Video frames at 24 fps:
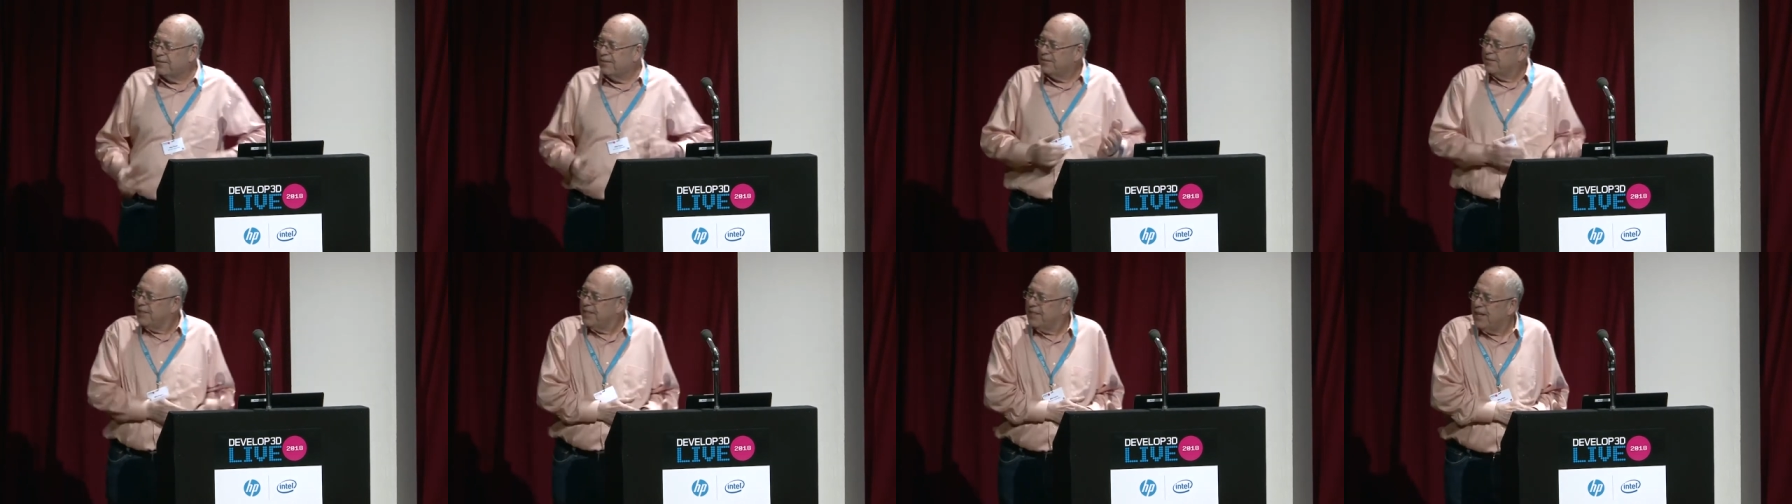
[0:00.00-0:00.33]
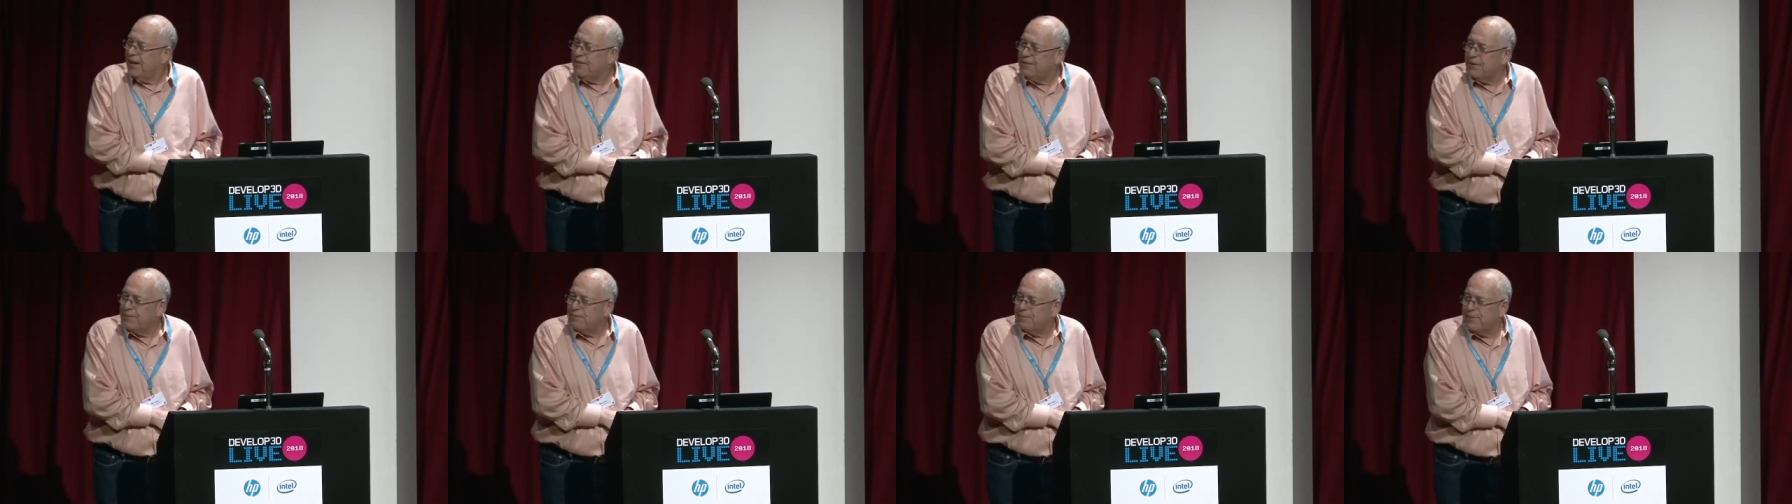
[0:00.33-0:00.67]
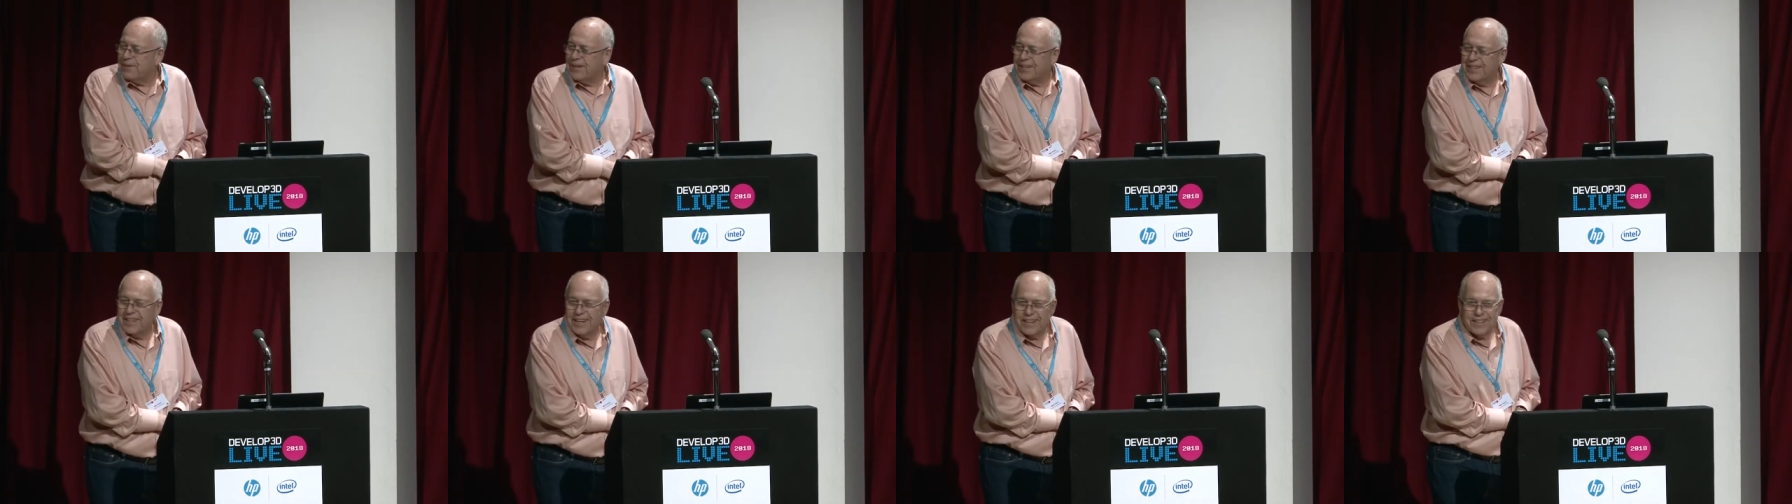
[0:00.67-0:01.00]
with another
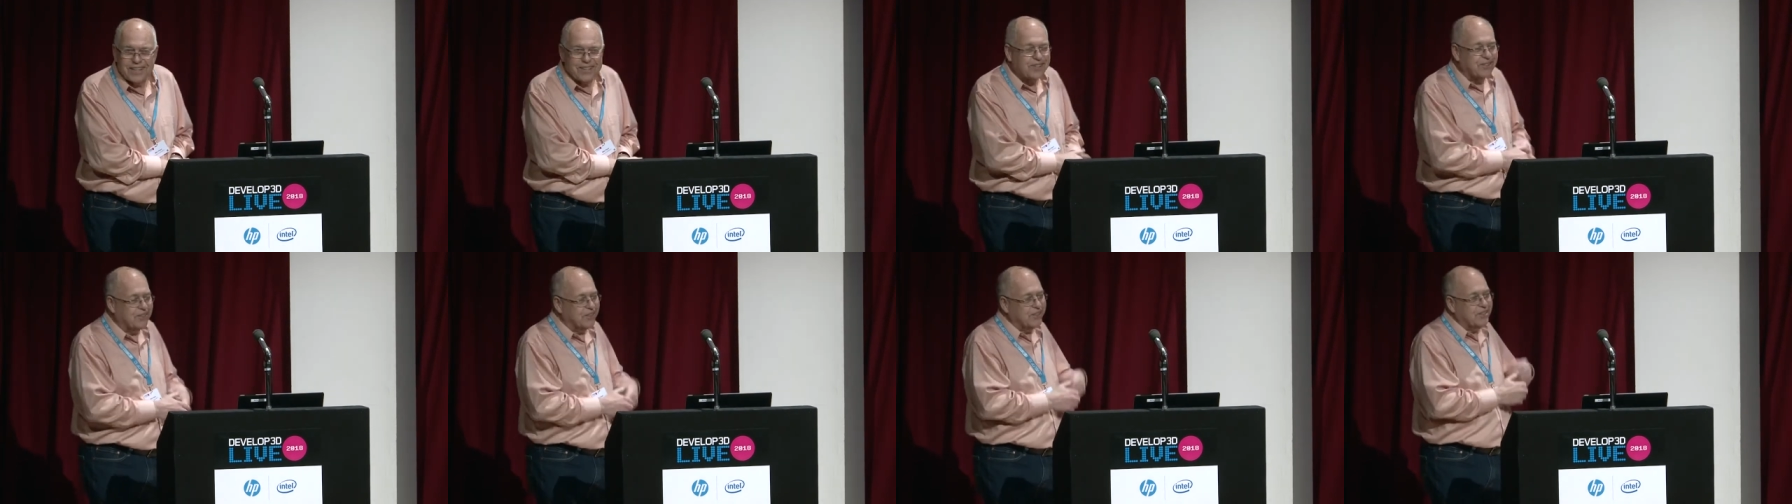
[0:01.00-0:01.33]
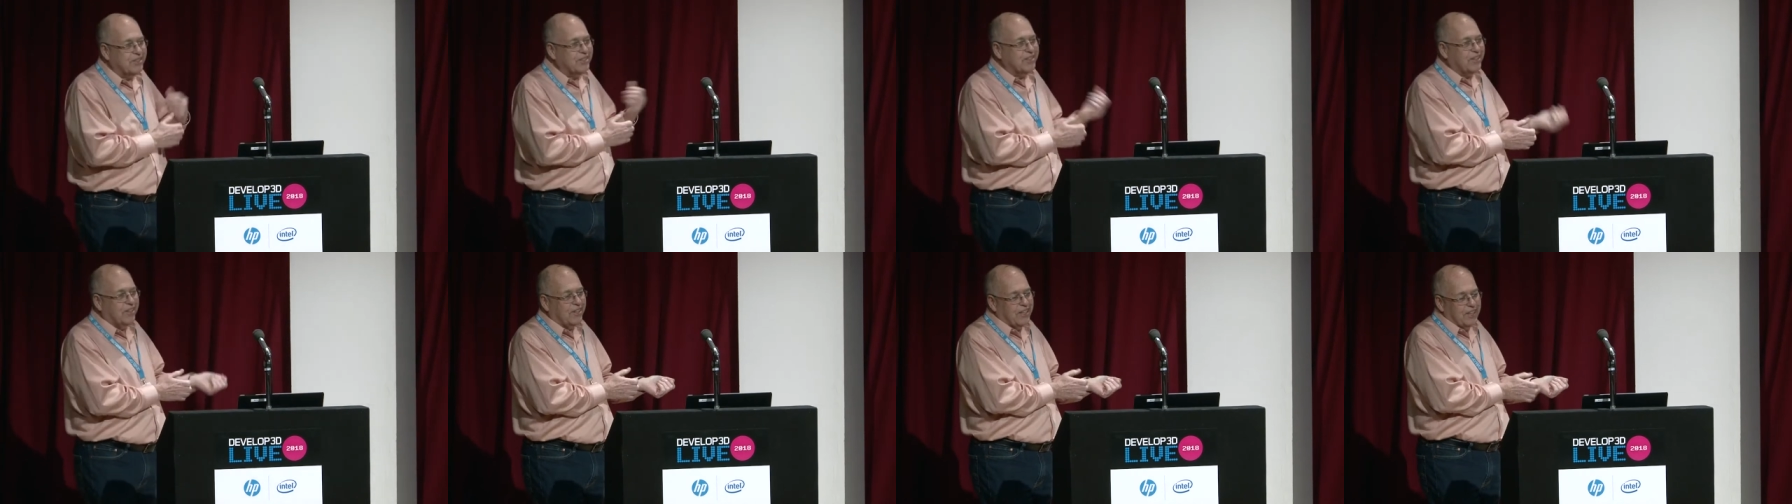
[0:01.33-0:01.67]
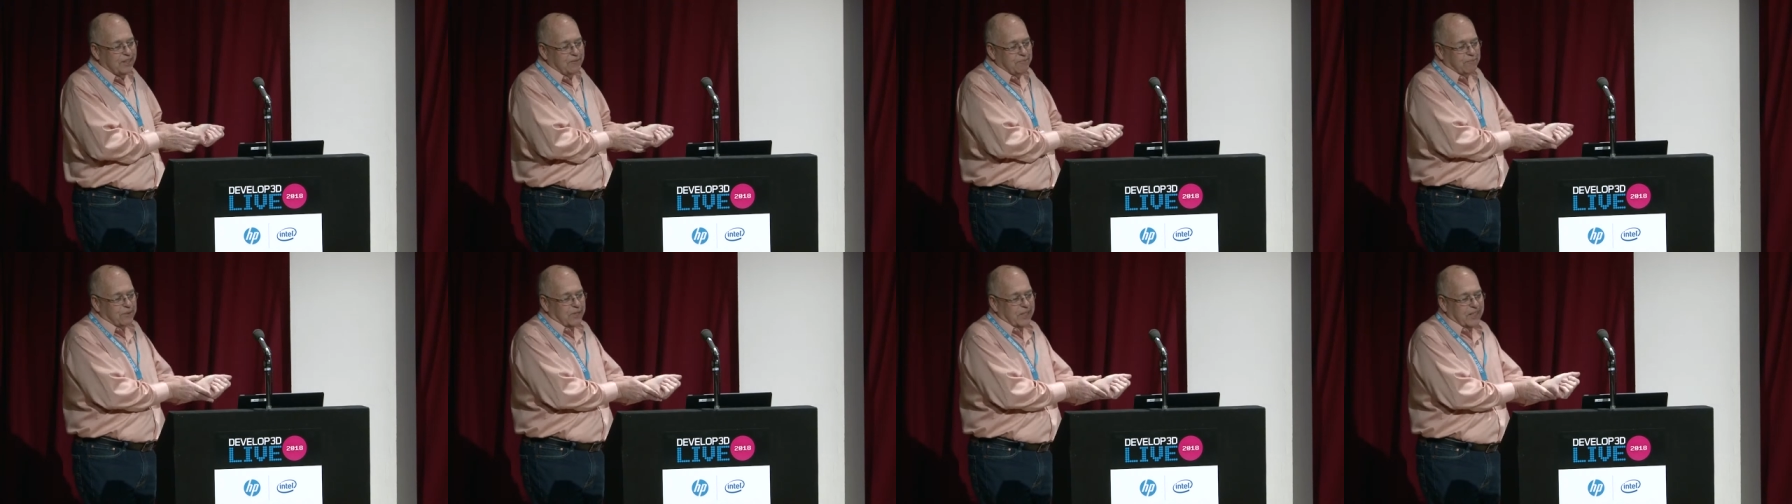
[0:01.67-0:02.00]
product called
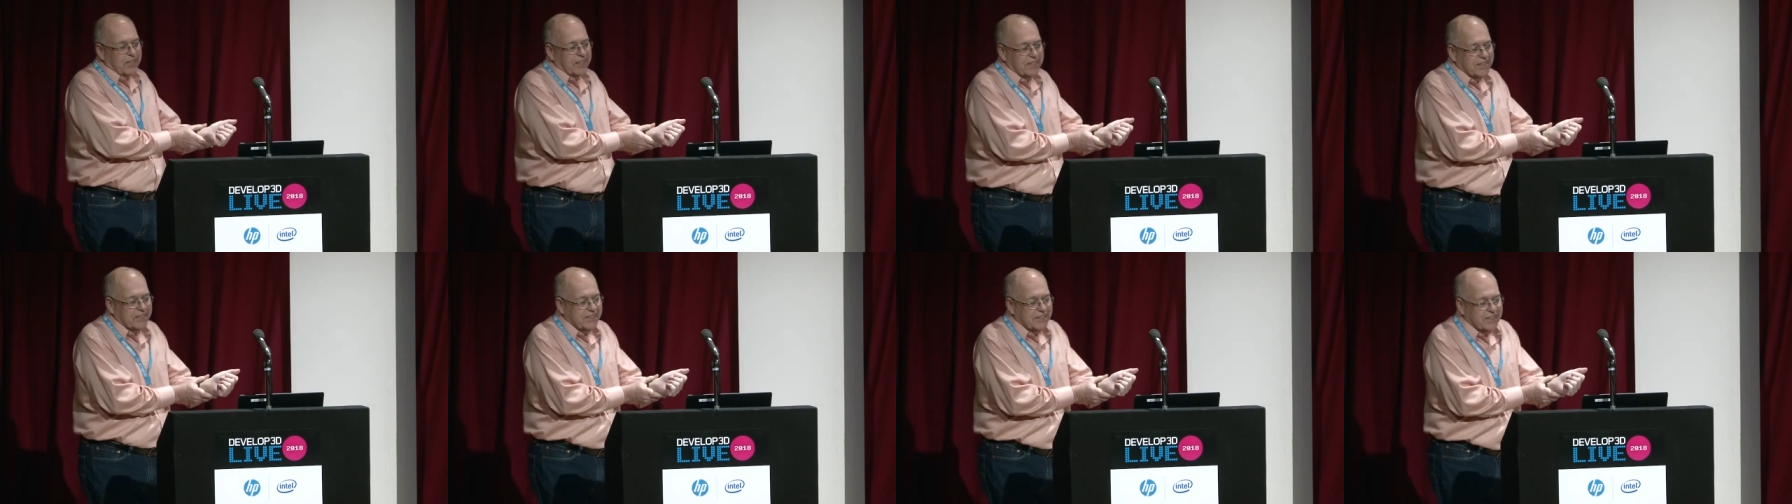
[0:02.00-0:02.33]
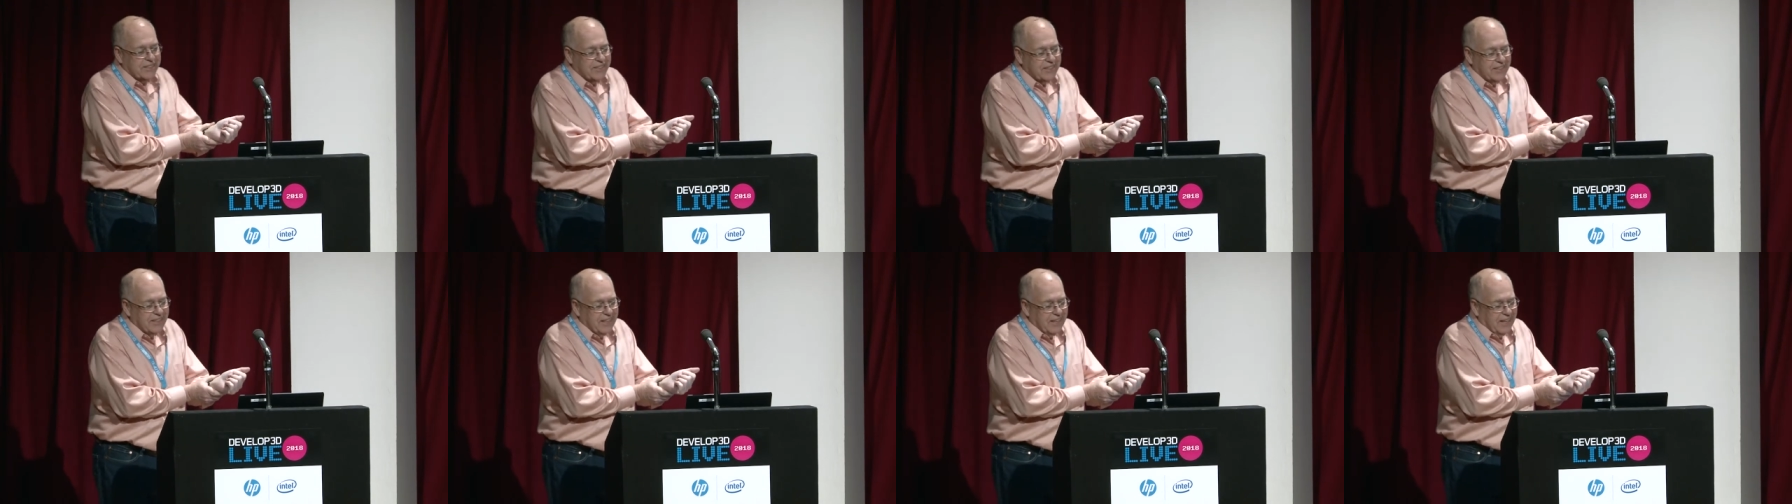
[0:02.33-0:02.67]
SolidWorks